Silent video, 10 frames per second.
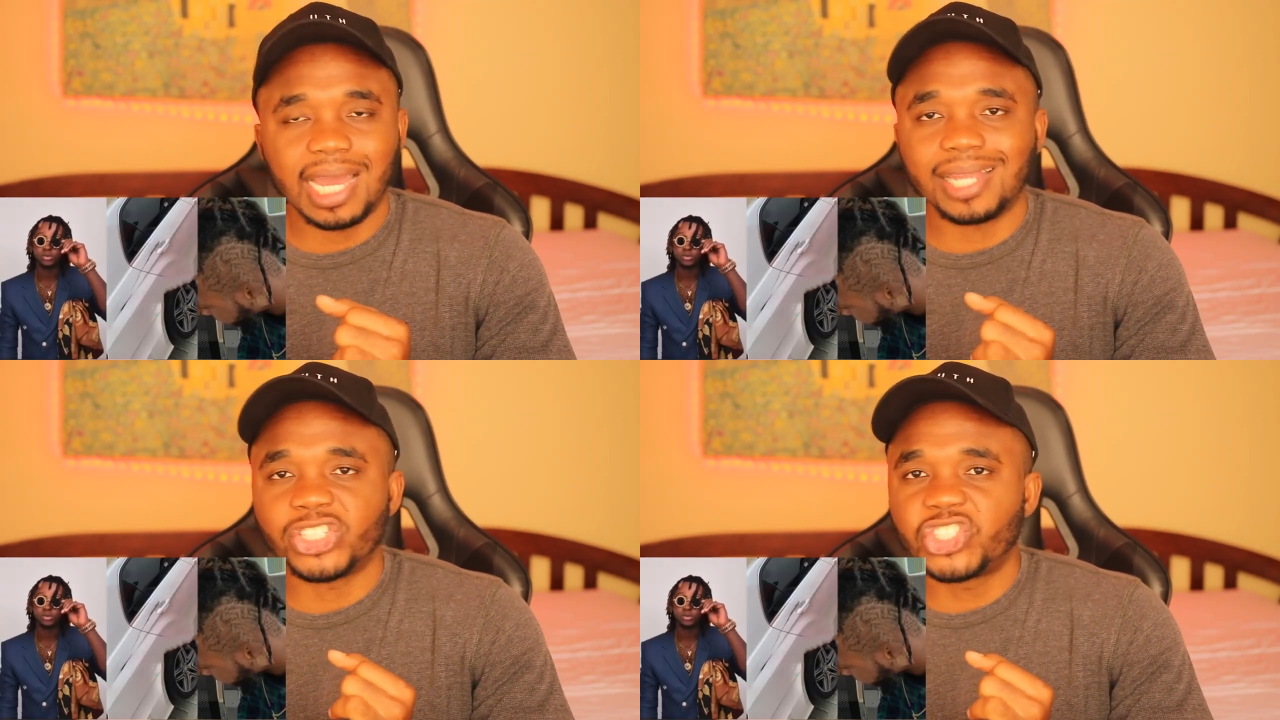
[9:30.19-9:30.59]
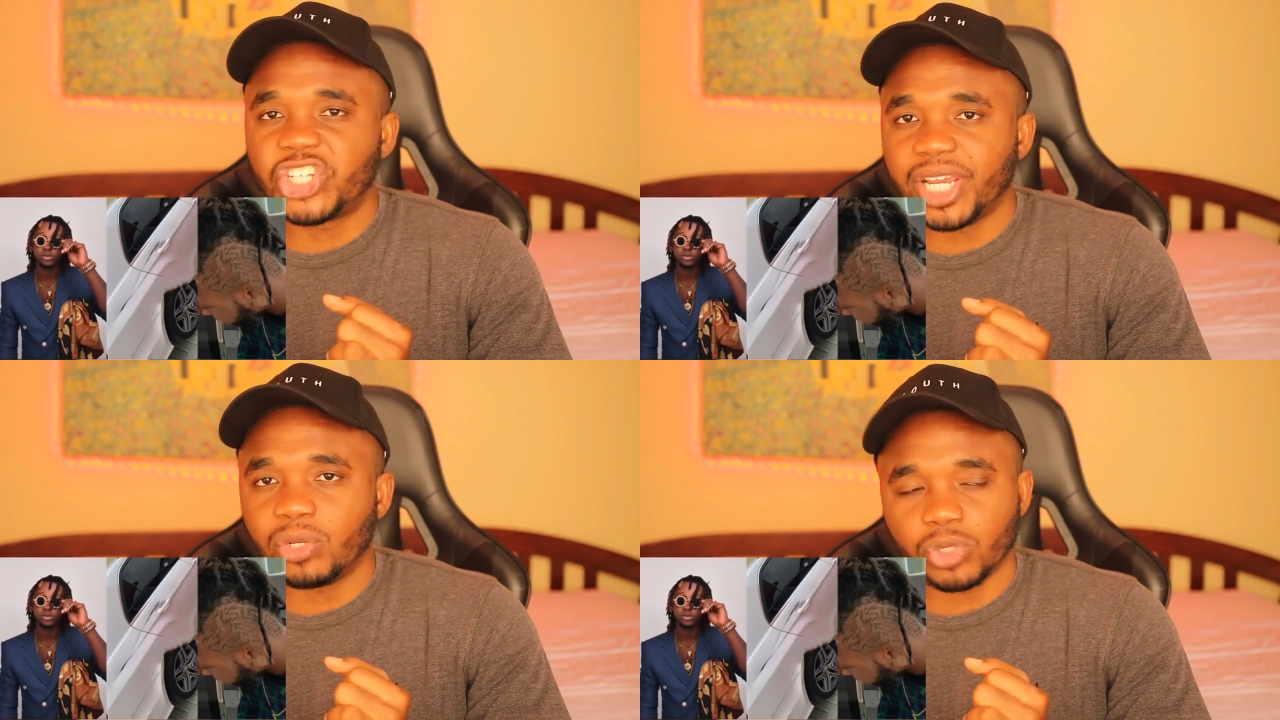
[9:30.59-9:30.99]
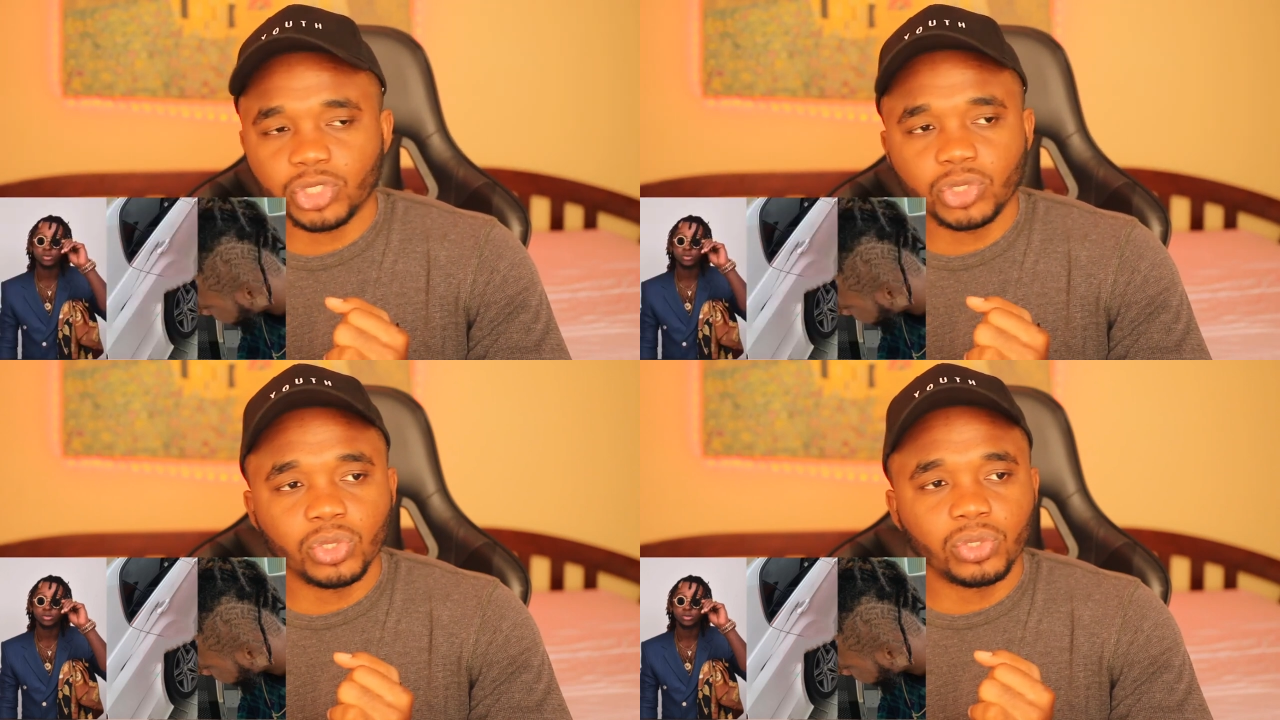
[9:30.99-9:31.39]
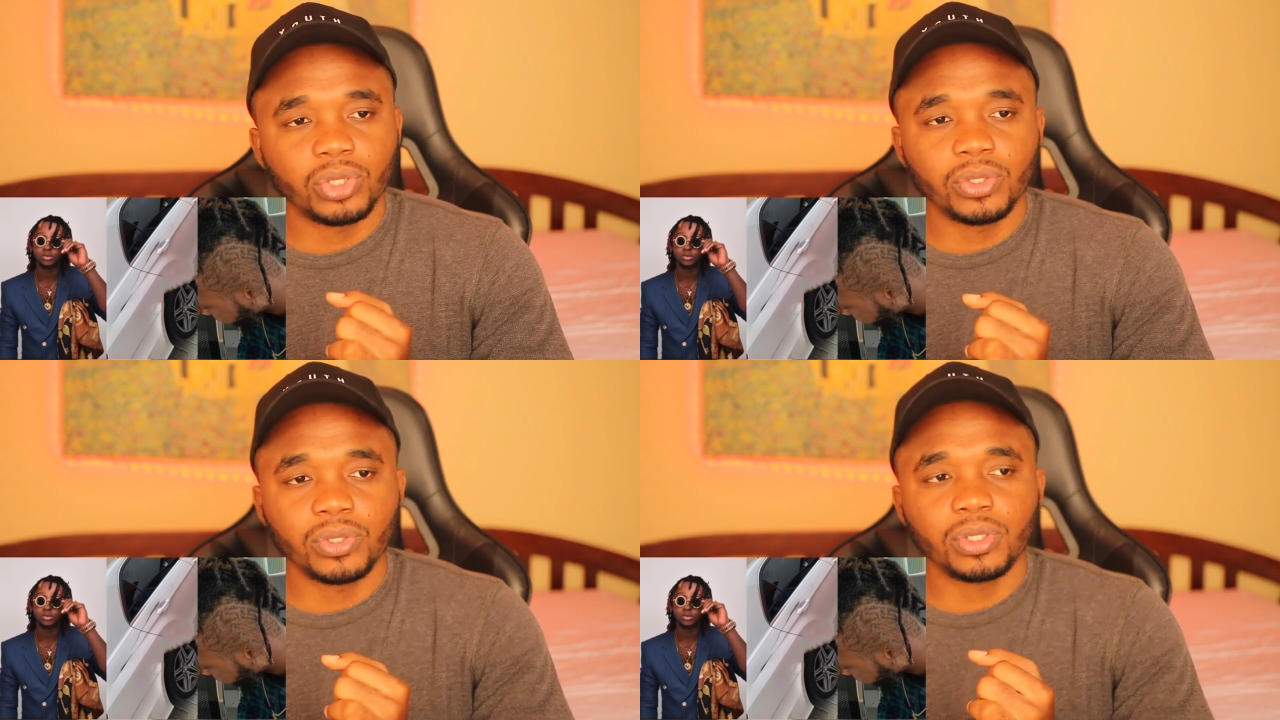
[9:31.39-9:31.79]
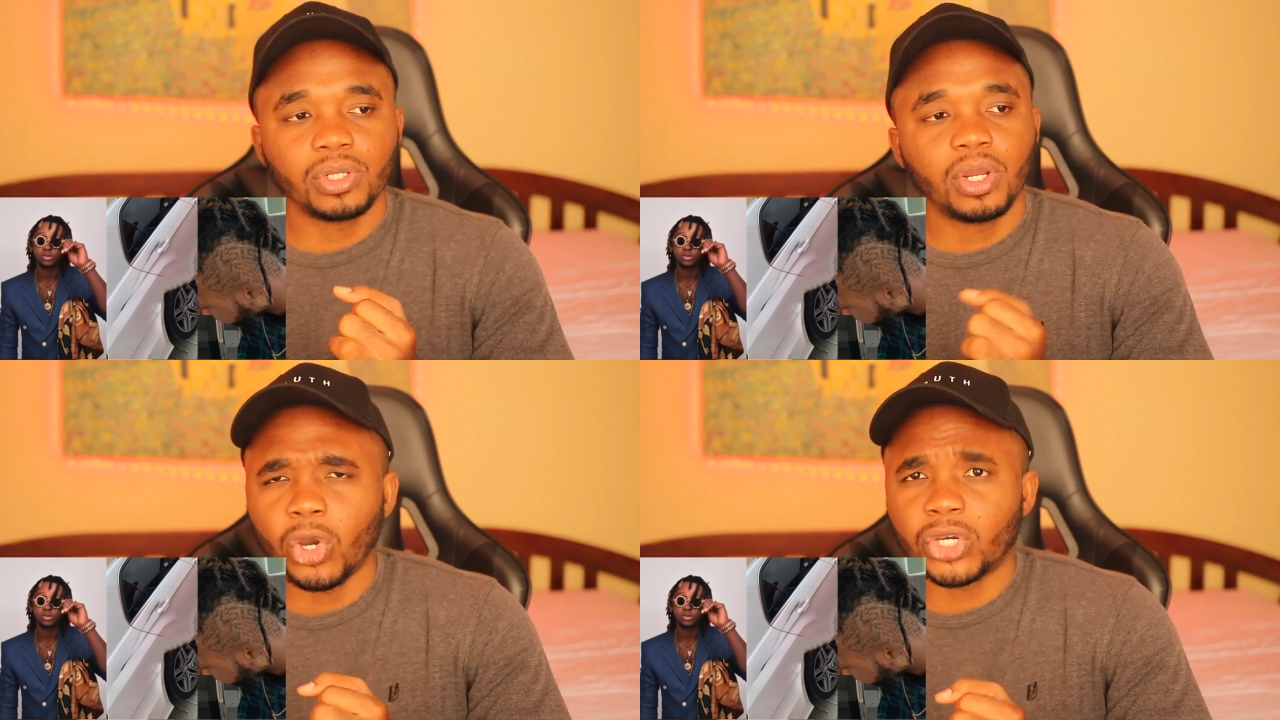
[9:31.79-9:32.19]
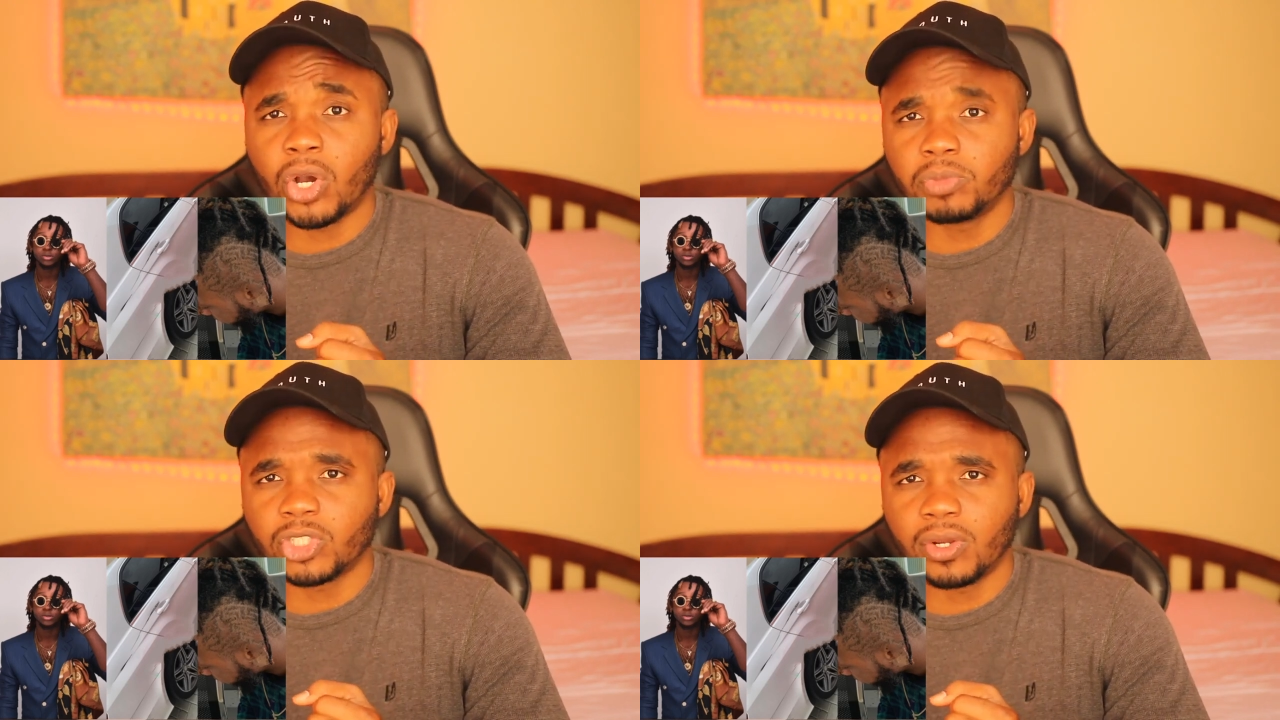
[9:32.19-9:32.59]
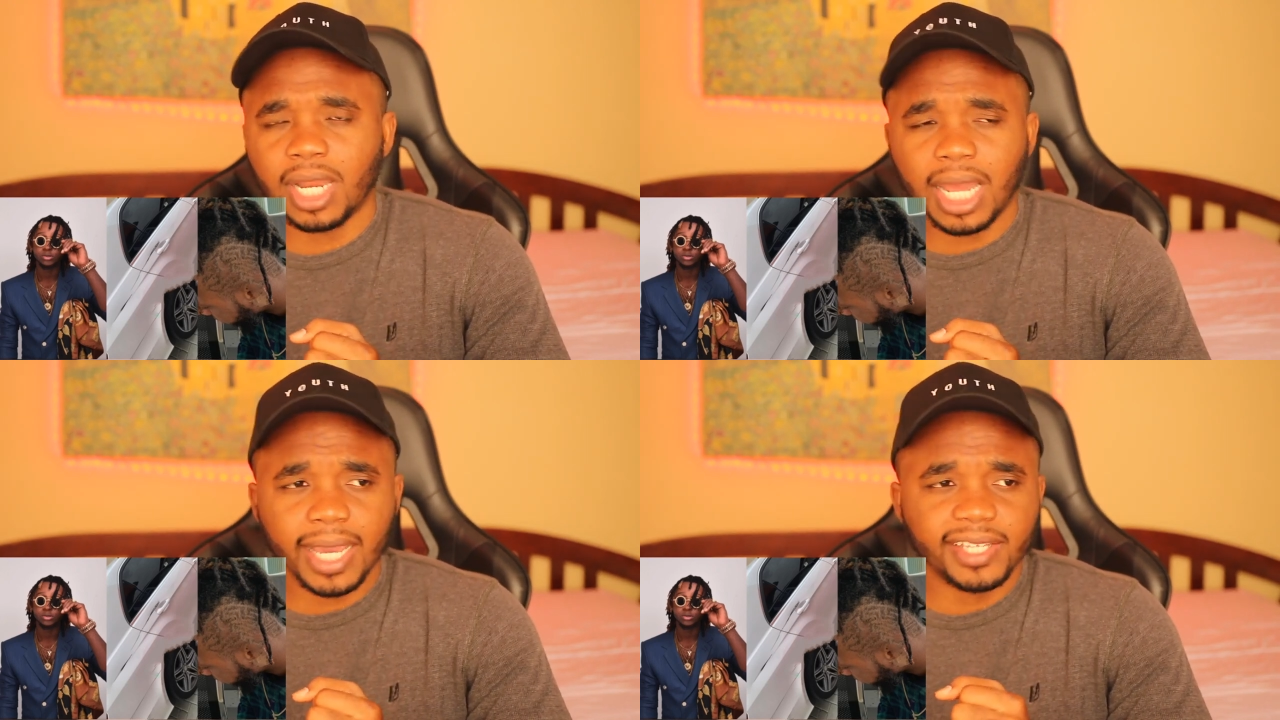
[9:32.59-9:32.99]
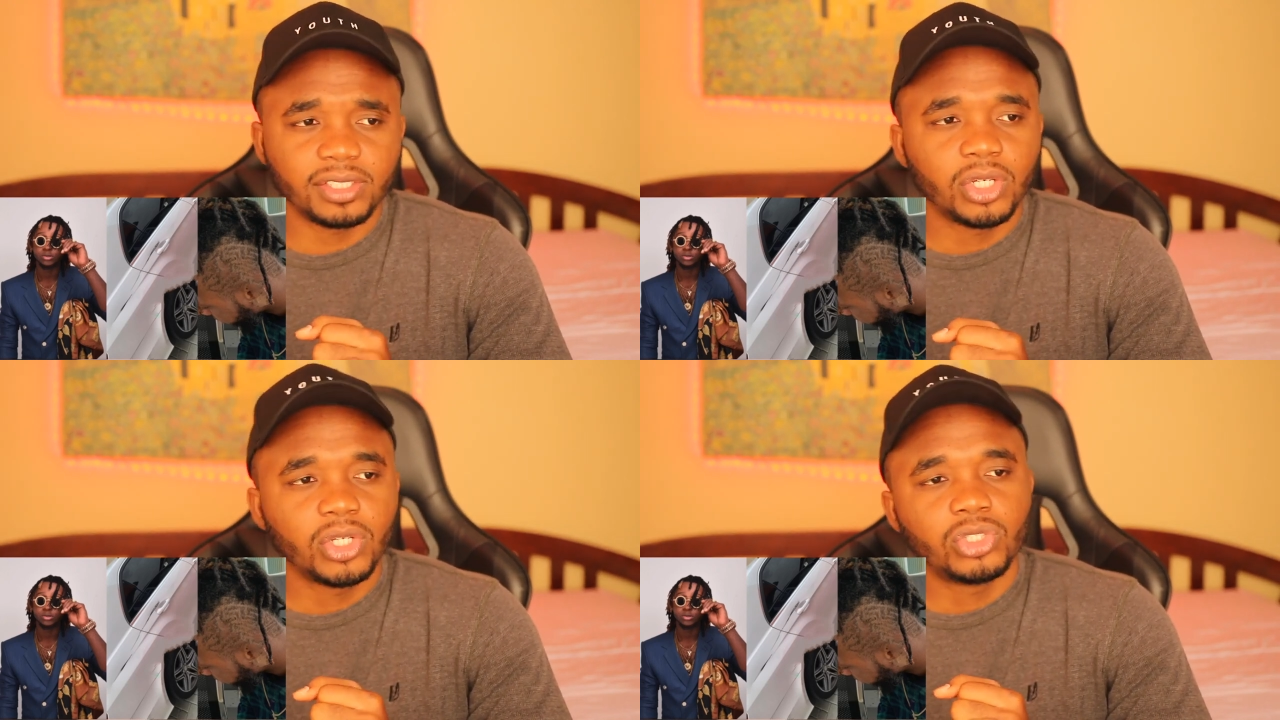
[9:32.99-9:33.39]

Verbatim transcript: and his chain was stolen, or he comes online